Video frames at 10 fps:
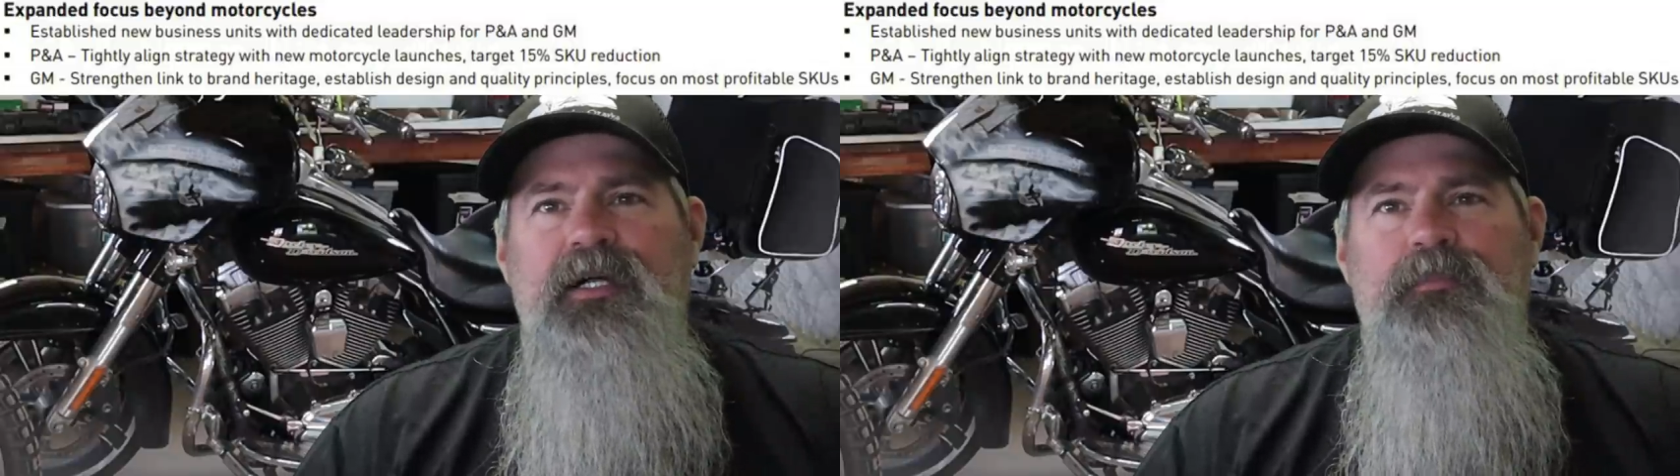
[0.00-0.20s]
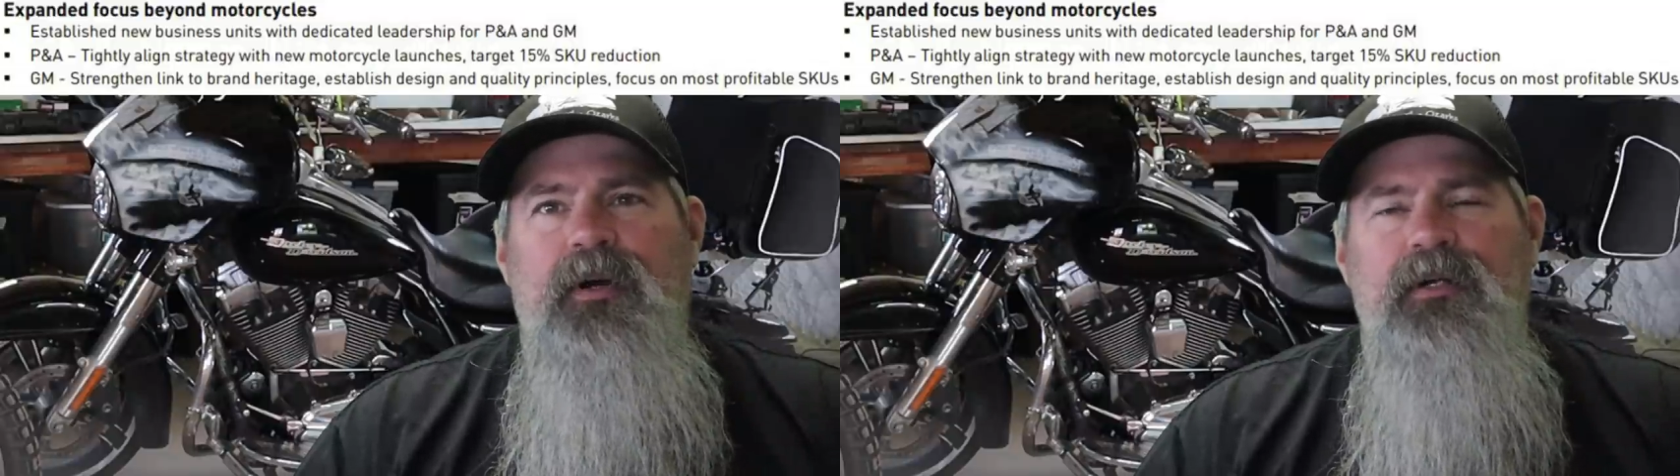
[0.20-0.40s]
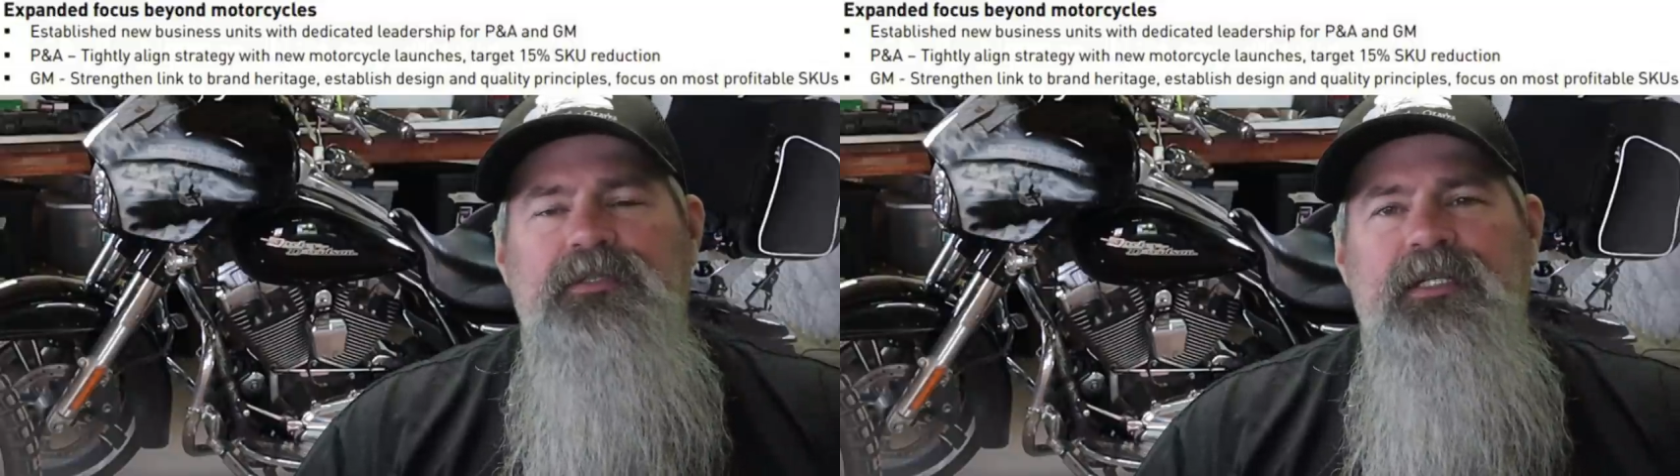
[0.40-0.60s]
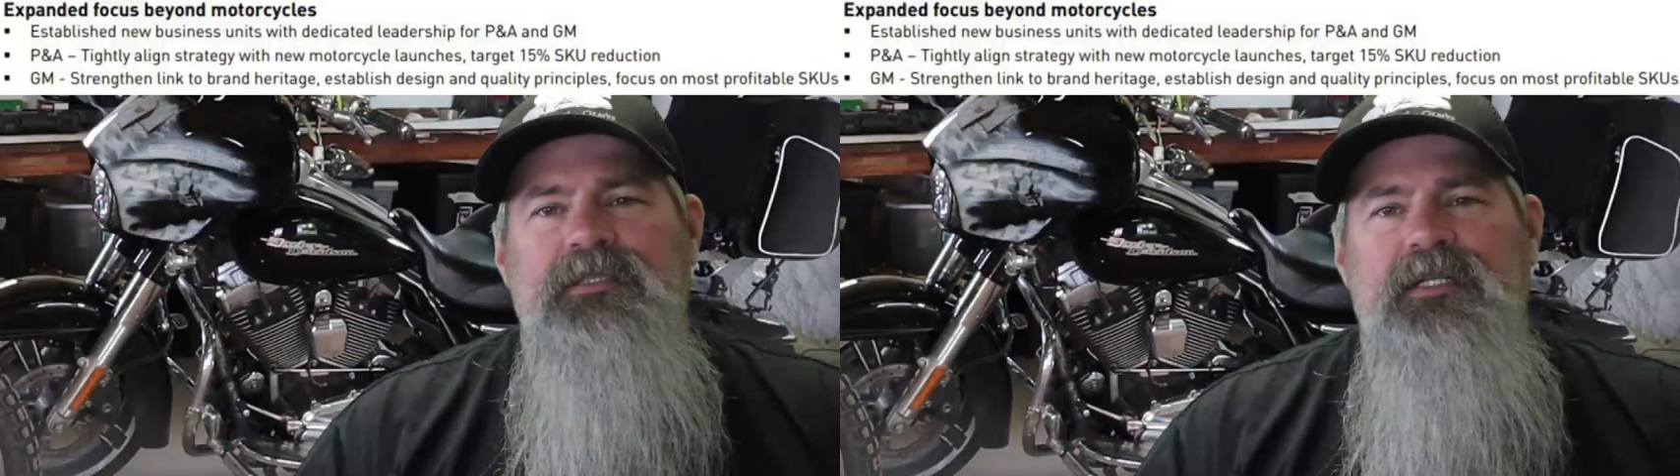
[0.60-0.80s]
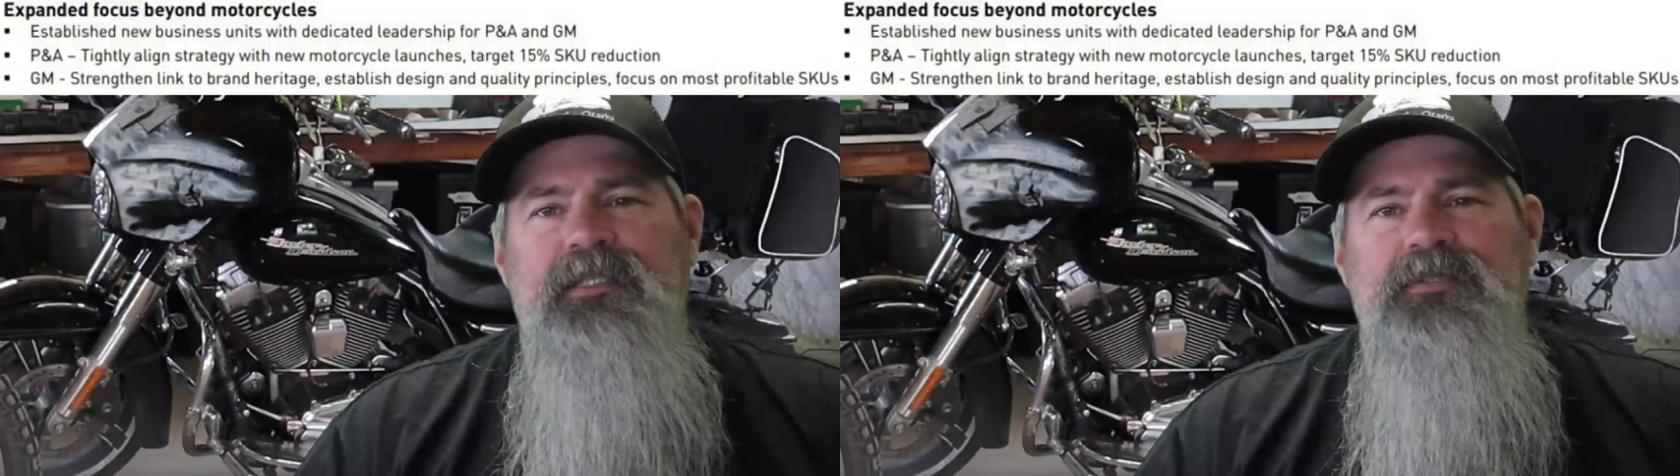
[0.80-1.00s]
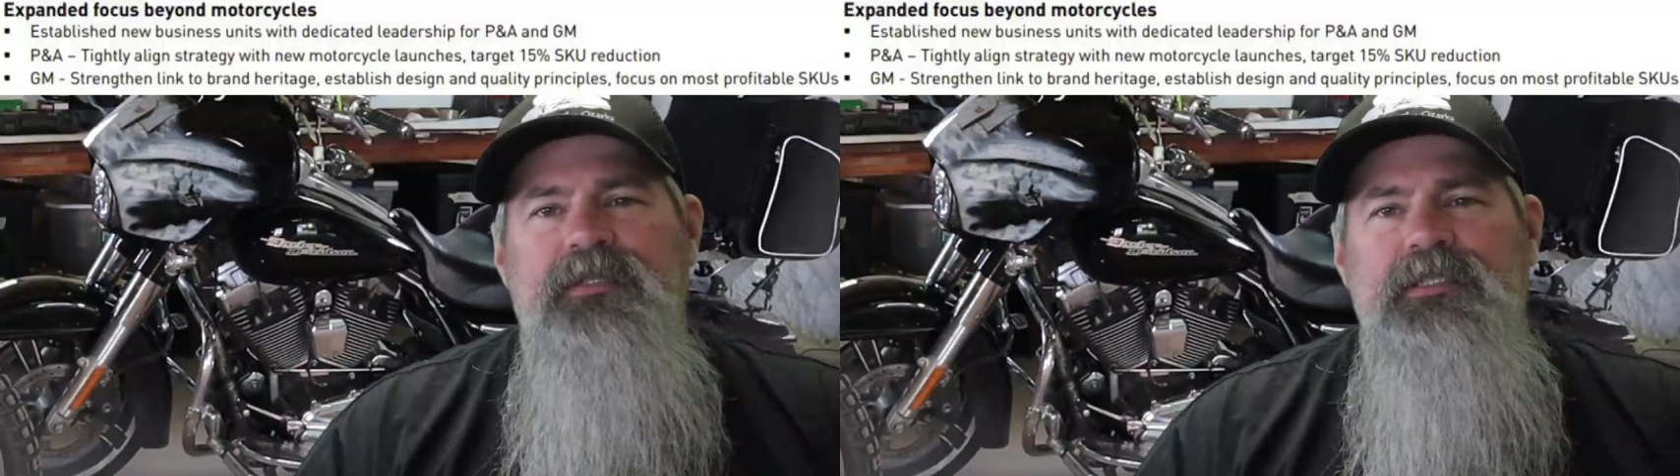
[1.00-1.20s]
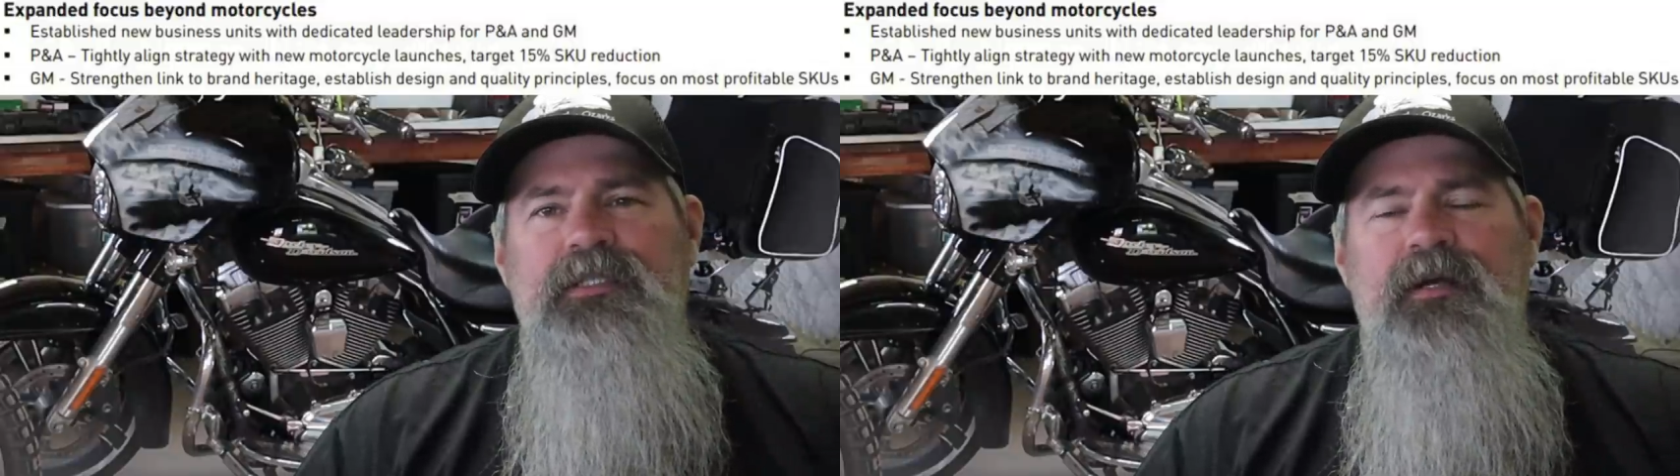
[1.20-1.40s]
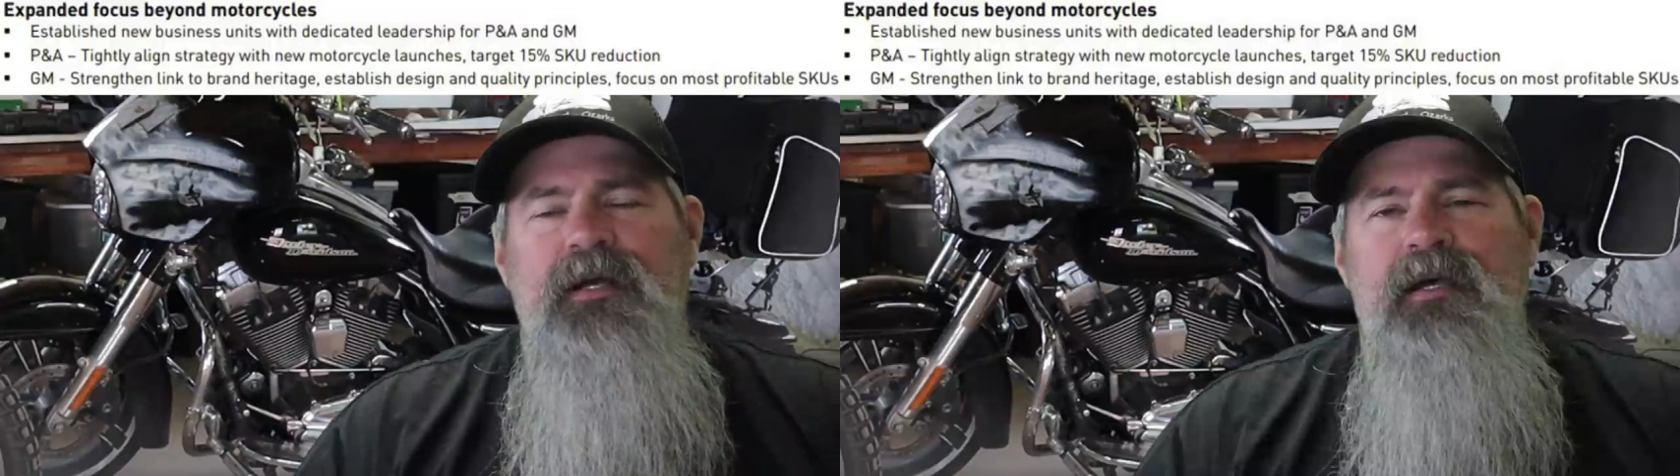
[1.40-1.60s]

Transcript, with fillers: in parts and accessories,